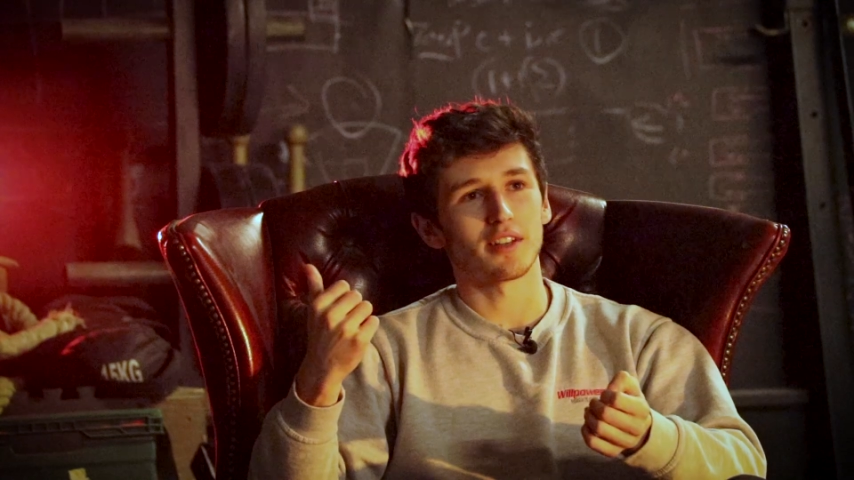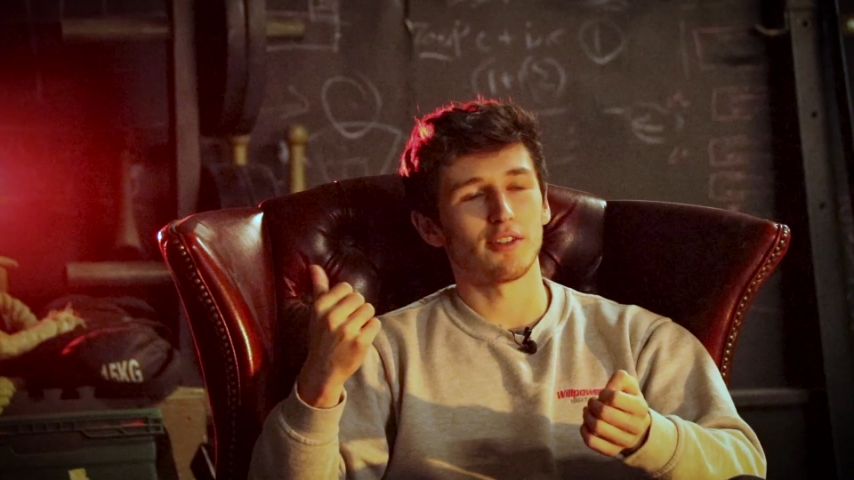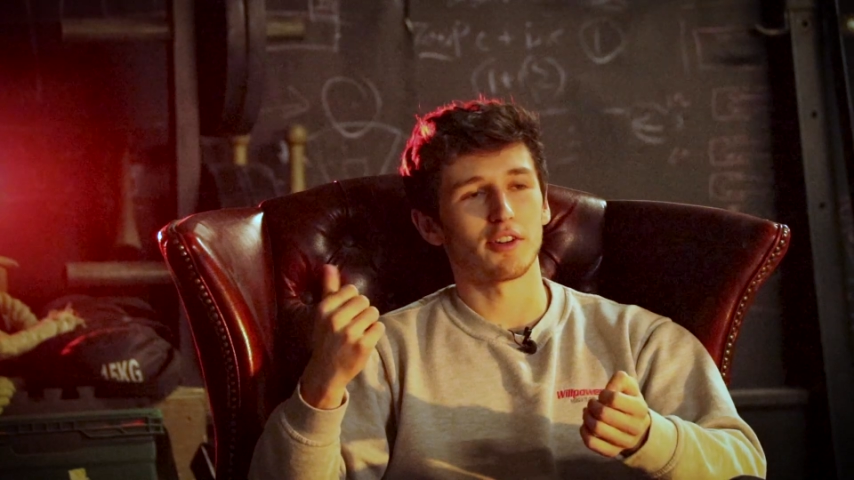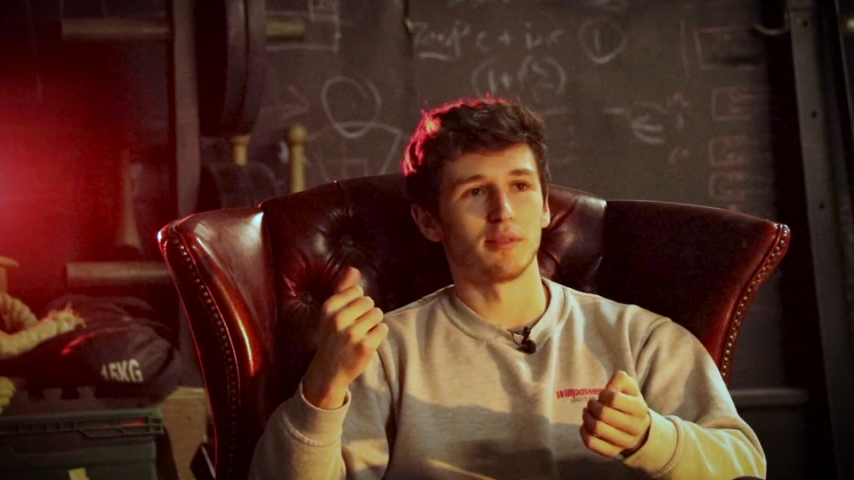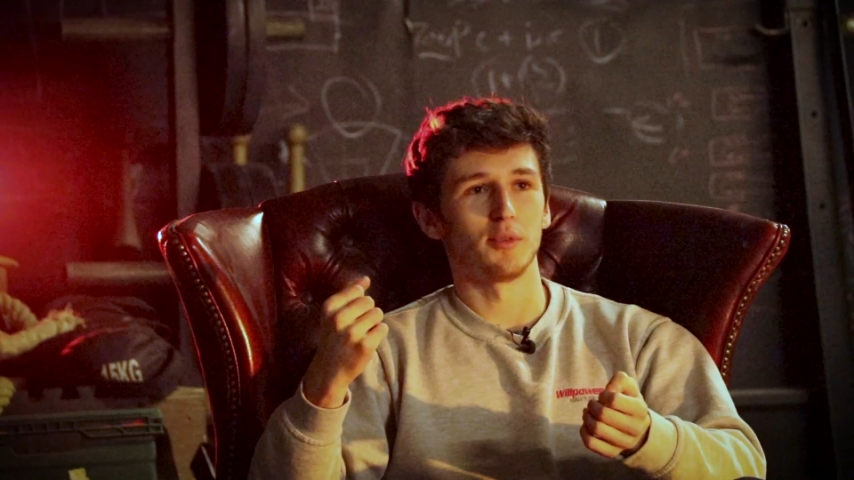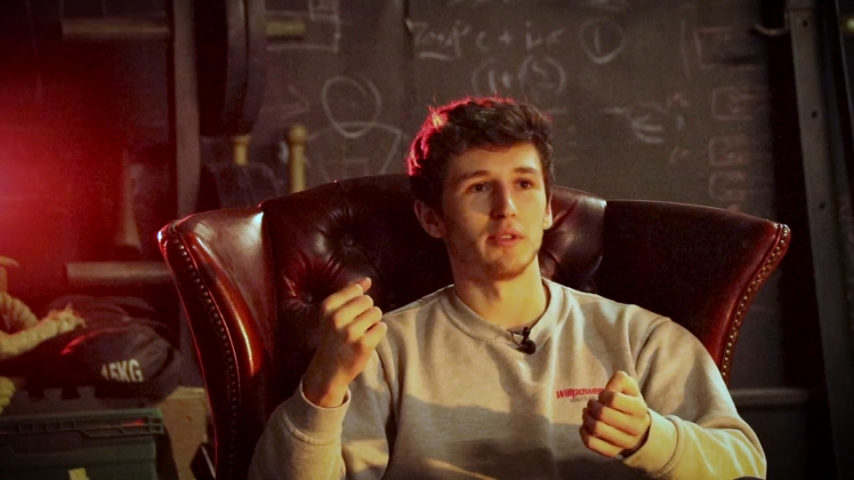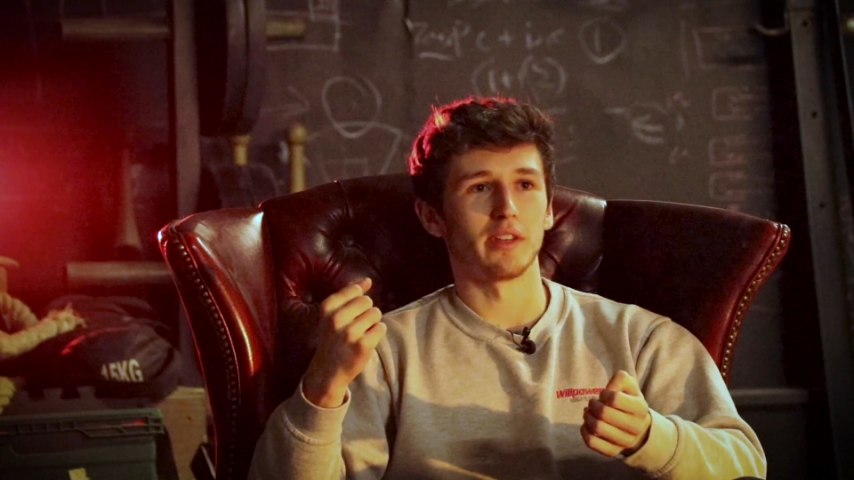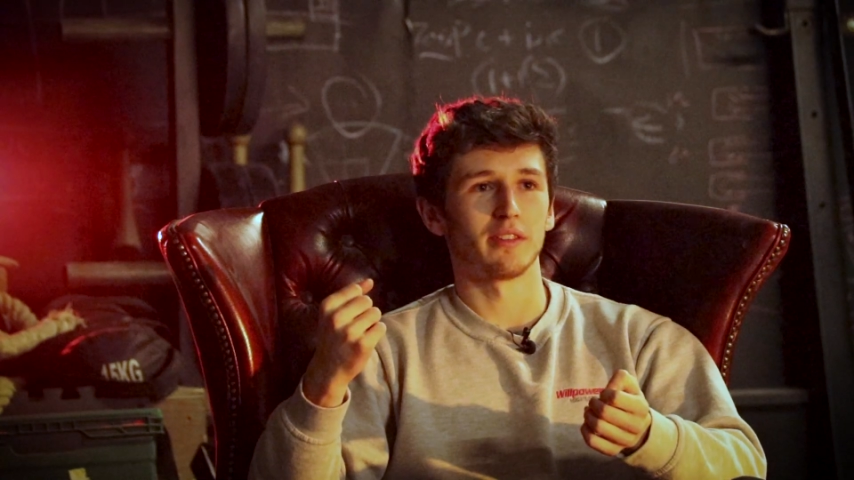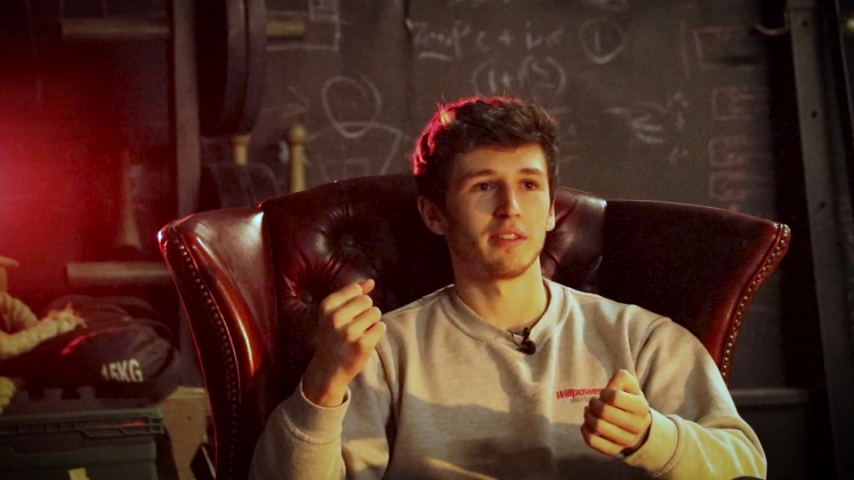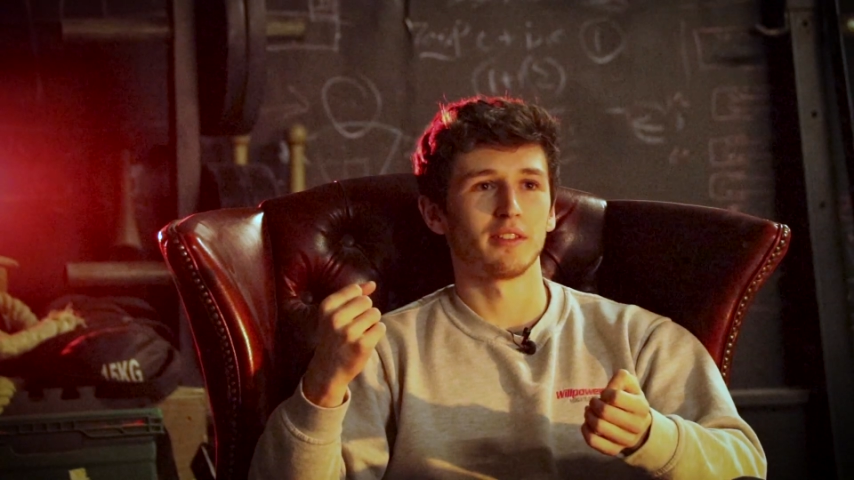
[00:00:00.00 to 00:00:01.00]
o'clock in the
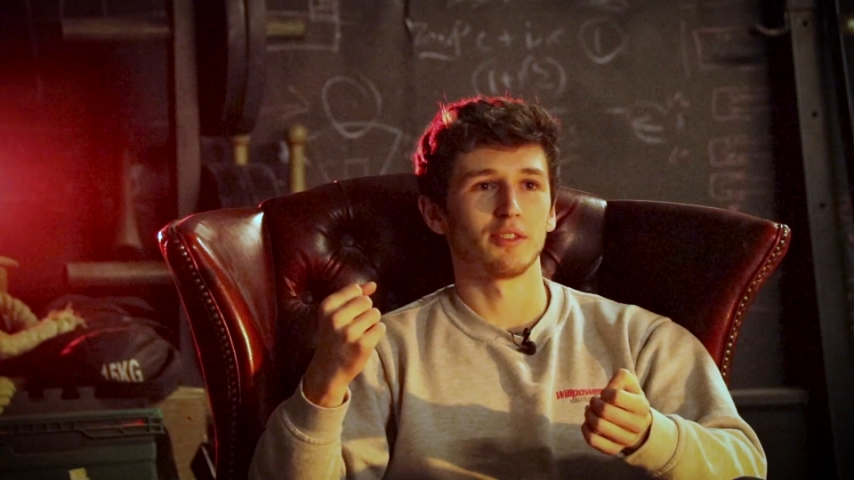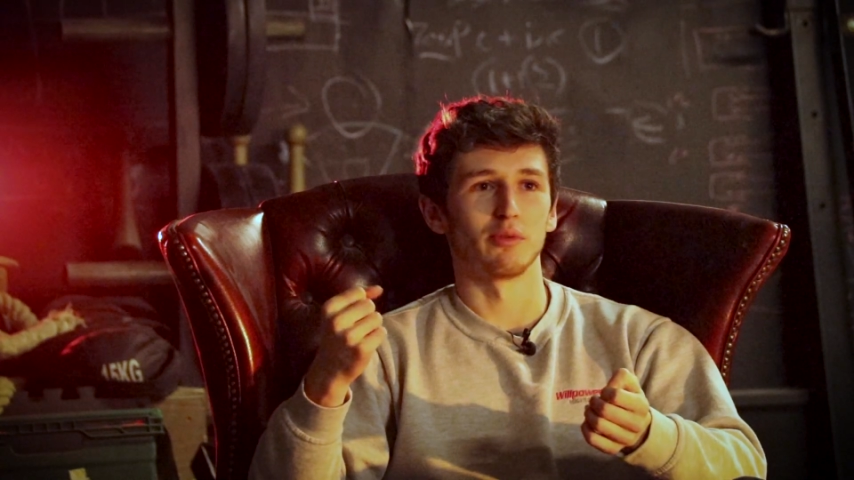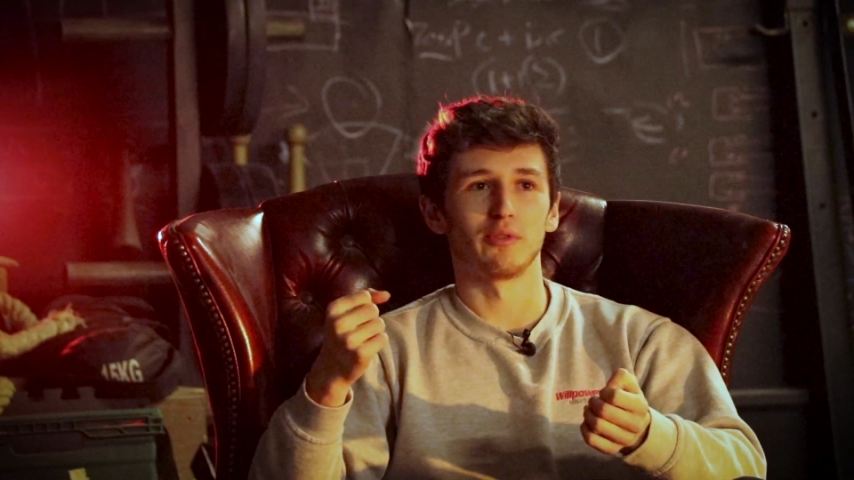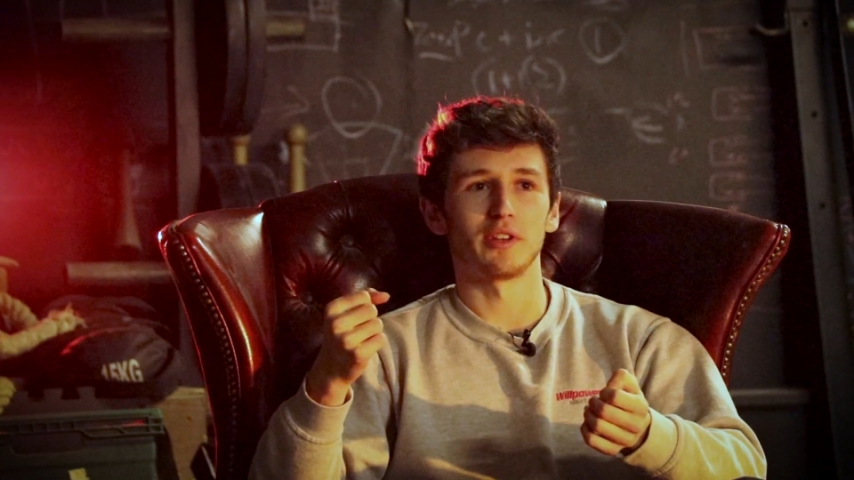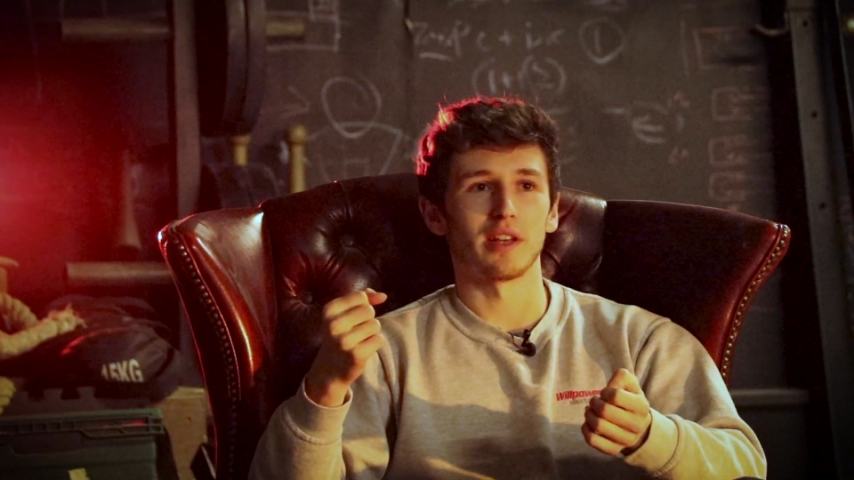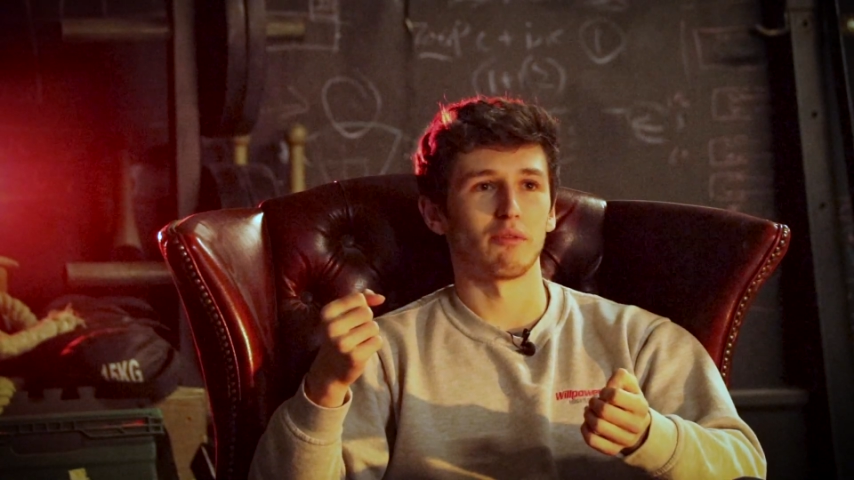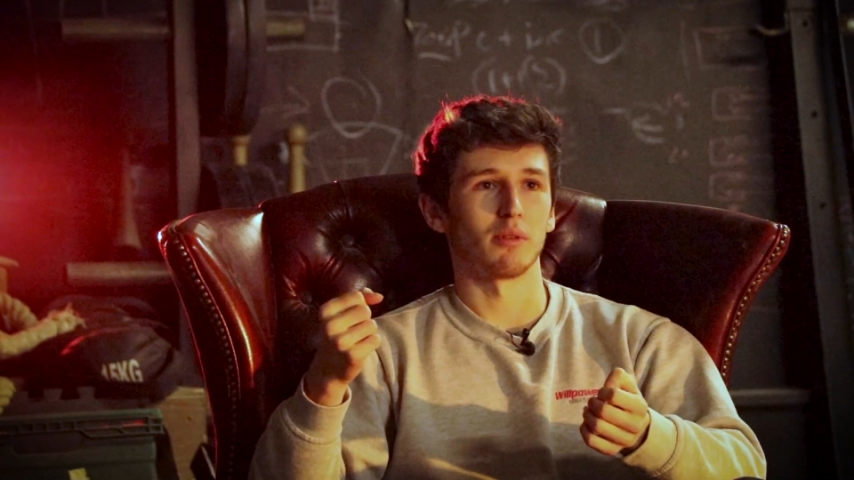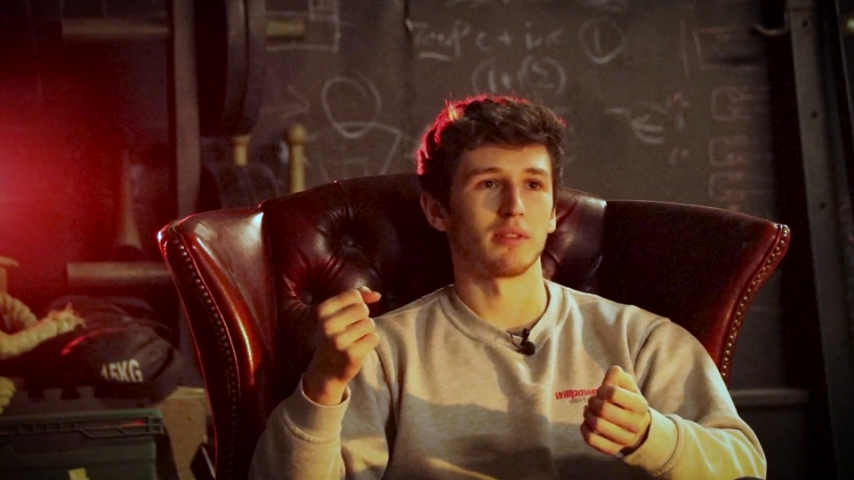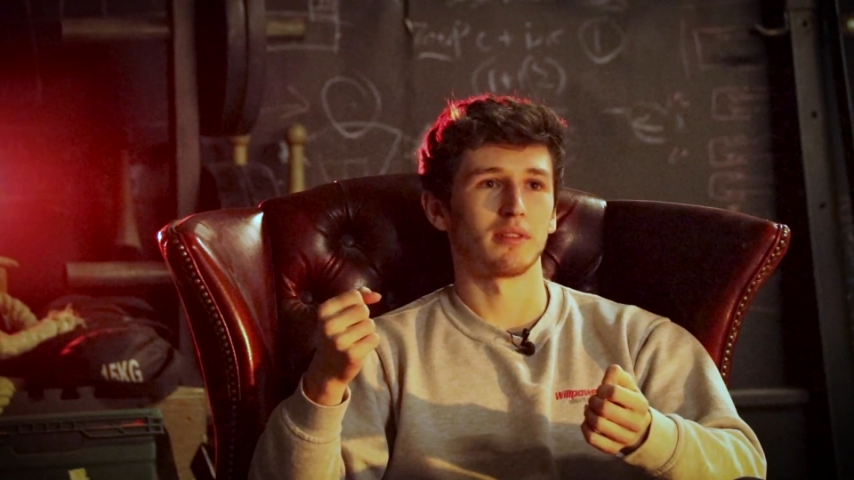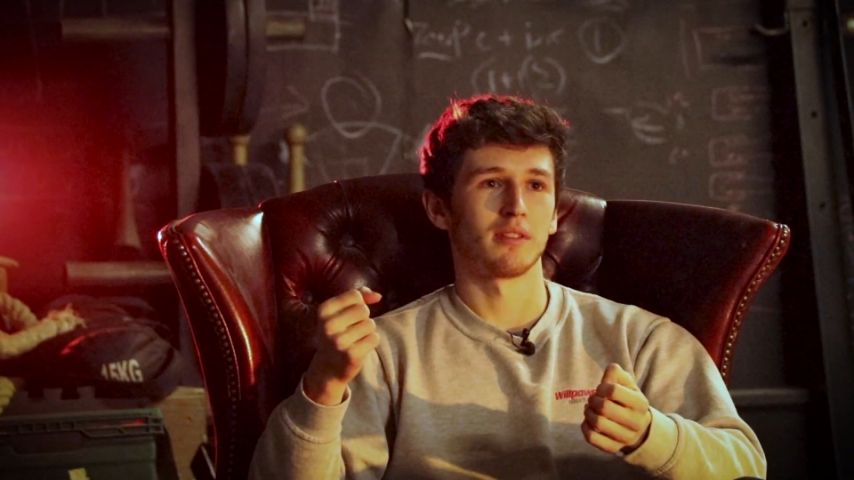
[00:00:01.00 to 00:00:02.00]
morning to avoid
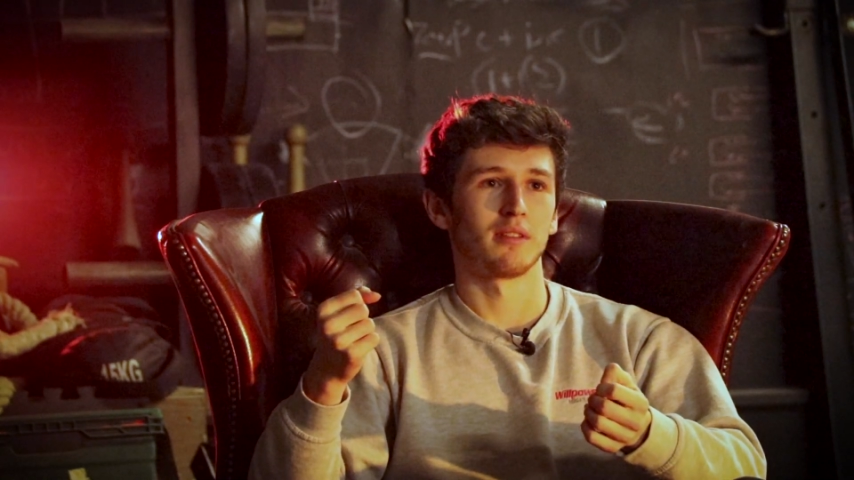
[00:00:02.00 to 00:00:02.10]
everyone